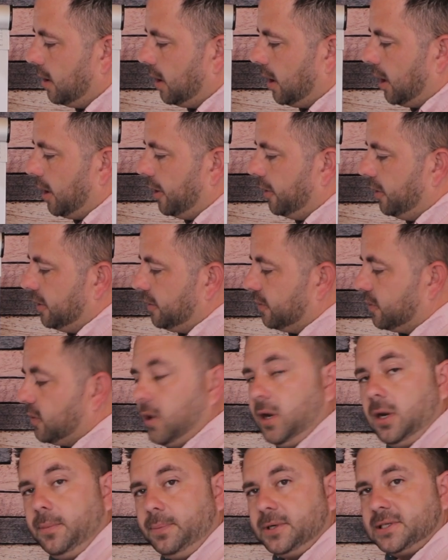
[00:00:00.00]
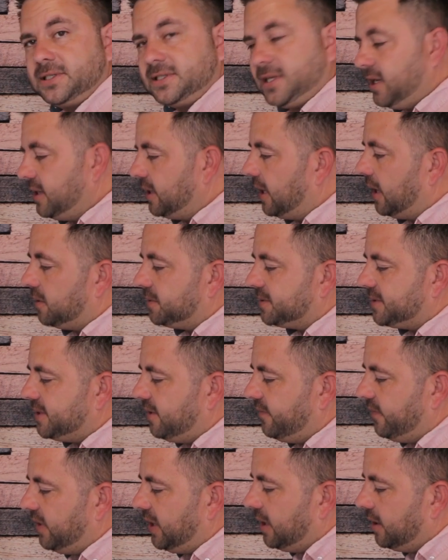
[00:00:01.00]
130%
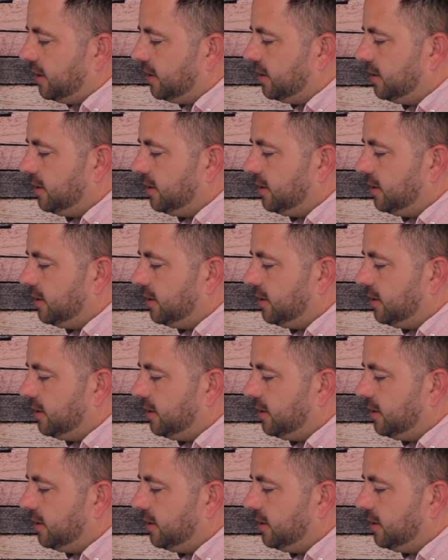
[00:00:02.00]
LTV